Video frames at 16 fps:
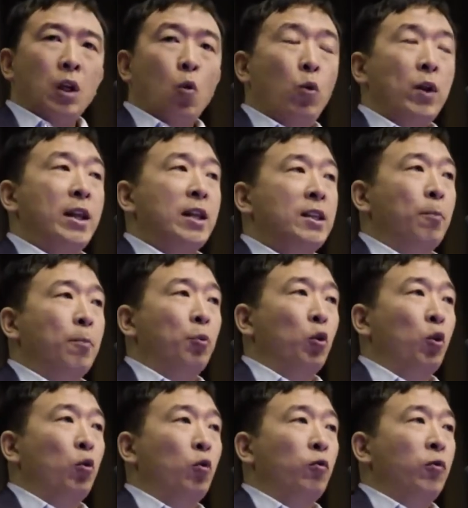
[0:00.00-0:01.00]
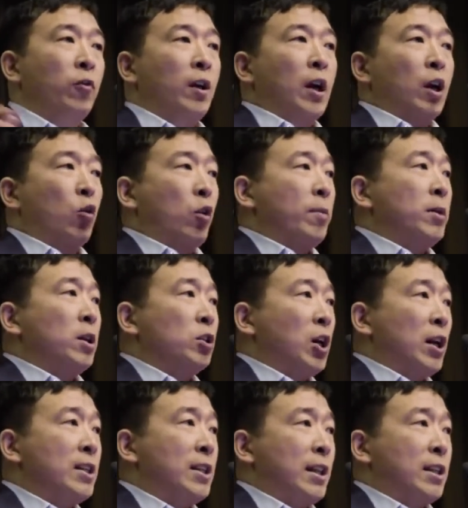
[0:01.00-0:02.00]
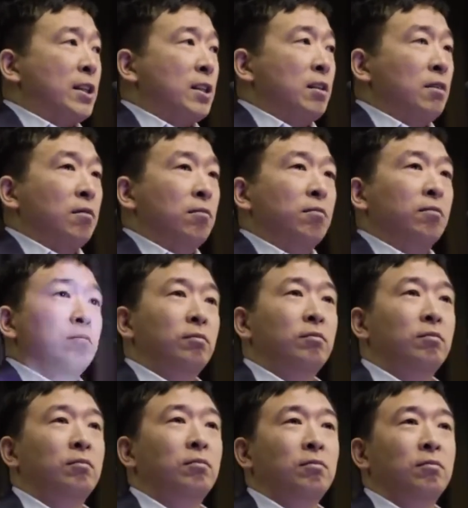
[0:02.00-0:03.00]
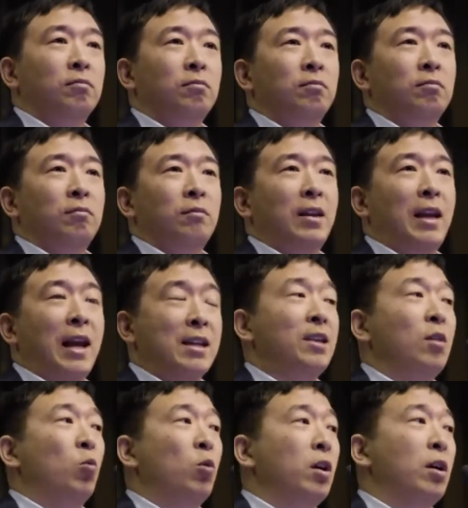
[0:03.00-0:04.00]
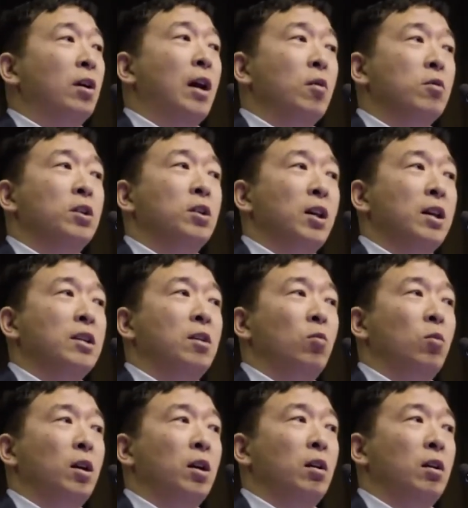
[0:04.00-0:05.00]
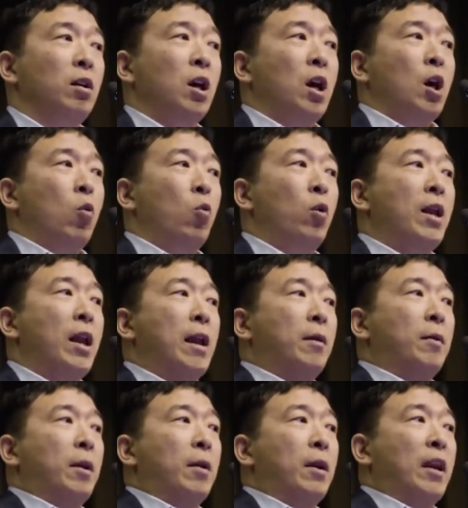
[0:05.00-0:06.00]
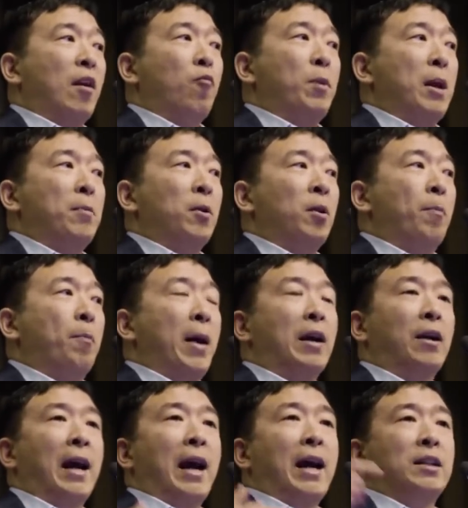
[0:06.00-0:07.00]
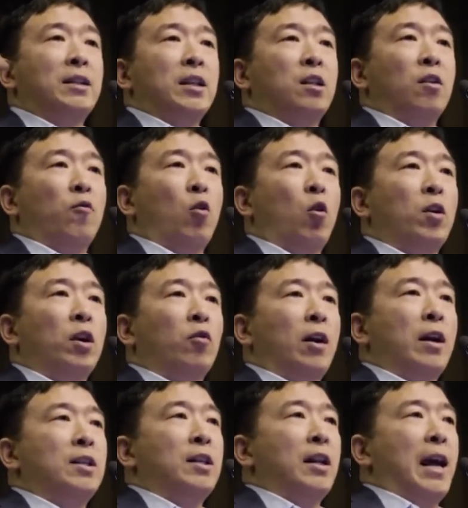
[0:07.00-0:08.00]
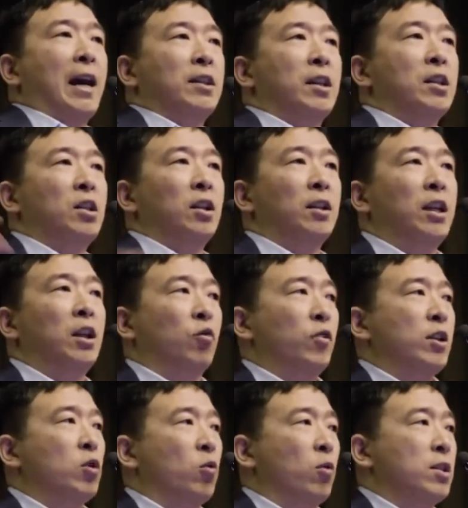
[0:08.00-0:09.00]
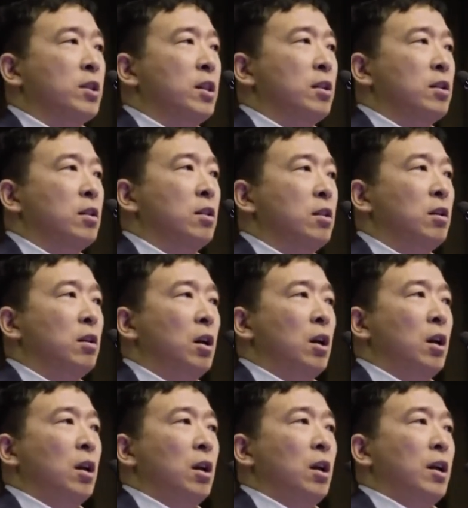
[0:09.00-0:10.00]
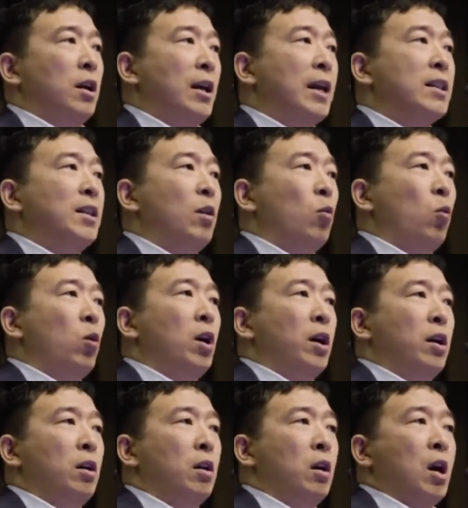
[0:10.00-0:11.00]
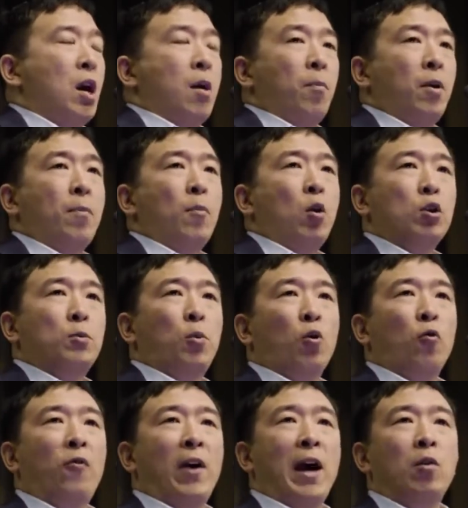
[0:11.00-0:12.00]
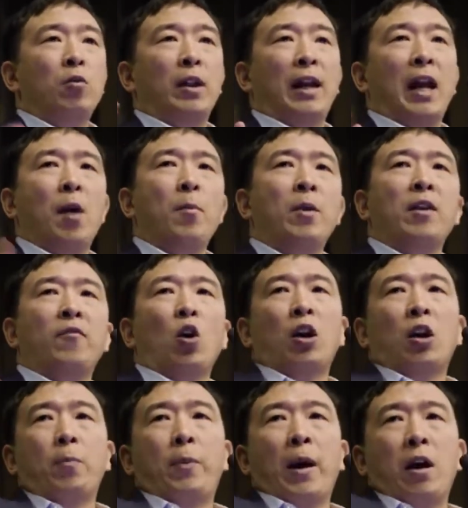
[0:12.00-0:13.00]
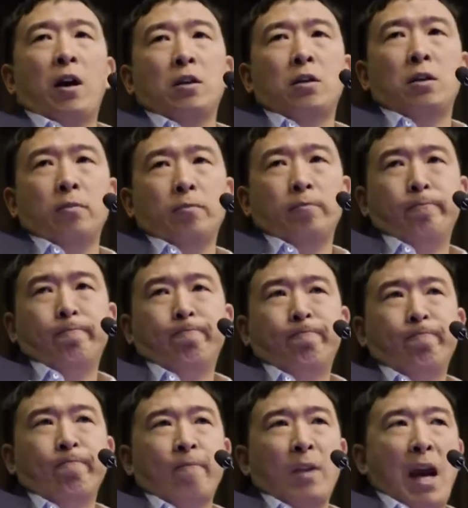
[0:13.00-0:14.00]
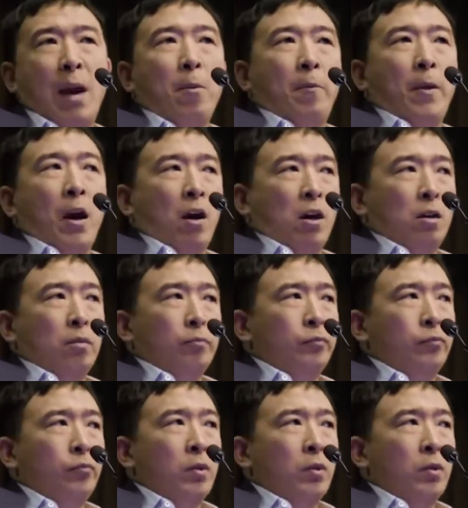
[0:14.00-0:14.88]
Would this improve criminal justice? Yes, it would. I would suggest it would. Would it give people better access to voting rights and access to legal resources? Yes, it would. But most profoundly, how many of you all are parents? I'm a parent.